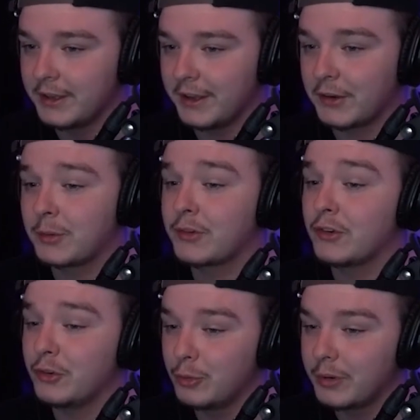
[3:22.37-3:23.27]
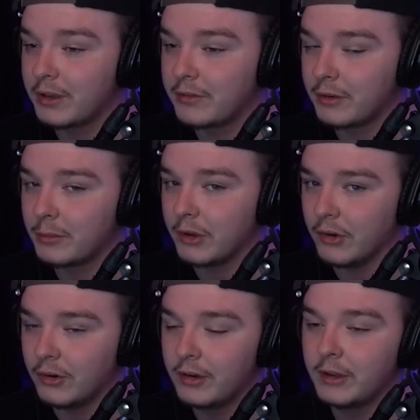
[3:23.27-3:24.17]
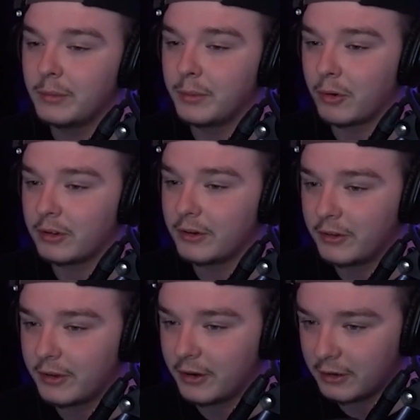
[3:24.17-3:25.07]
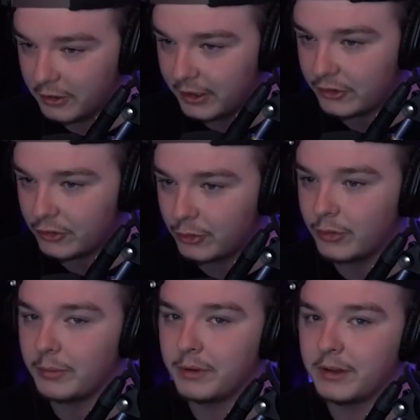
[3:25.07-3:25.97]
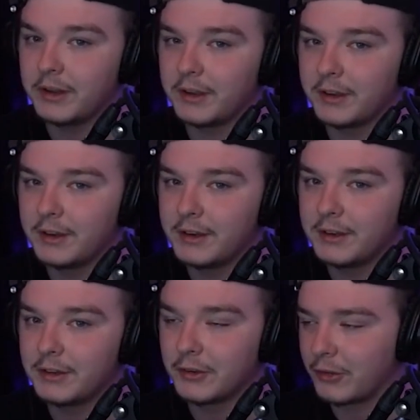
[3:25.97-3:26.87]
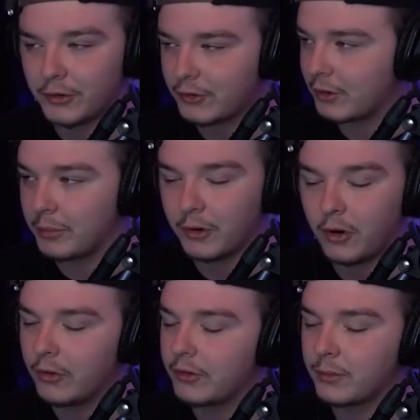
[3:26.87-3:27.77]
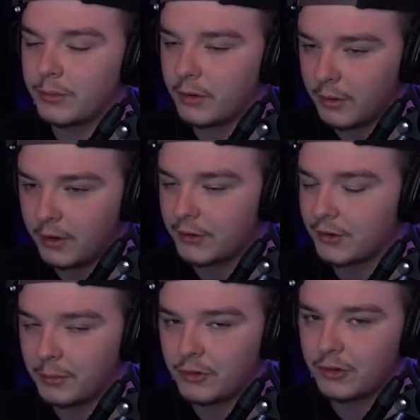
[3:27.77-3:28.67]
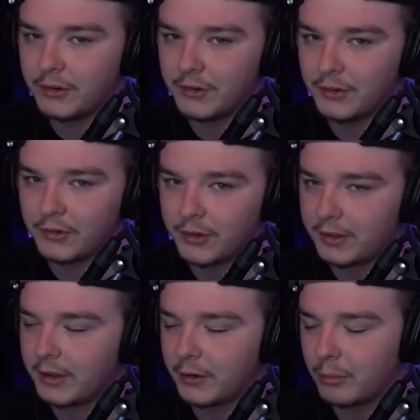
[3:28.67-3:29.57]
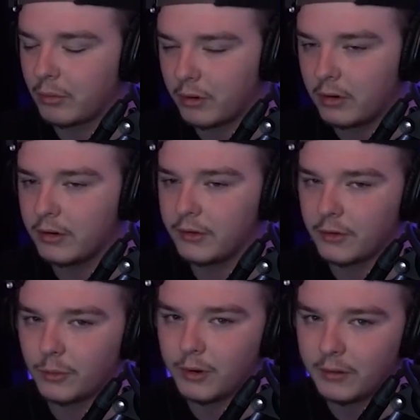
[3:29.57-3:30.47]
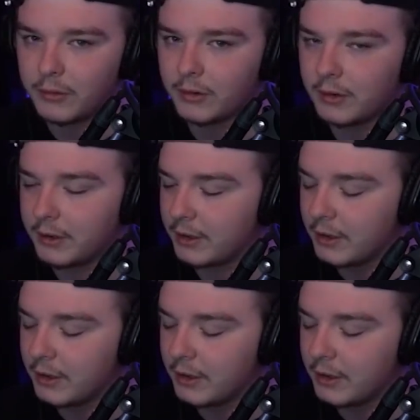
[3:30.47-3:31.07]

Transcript: and especially you being a female, people are literally gonna look at you and be like, they're just gonna put all these assumptions and just think that you're bronze or whatever. Like,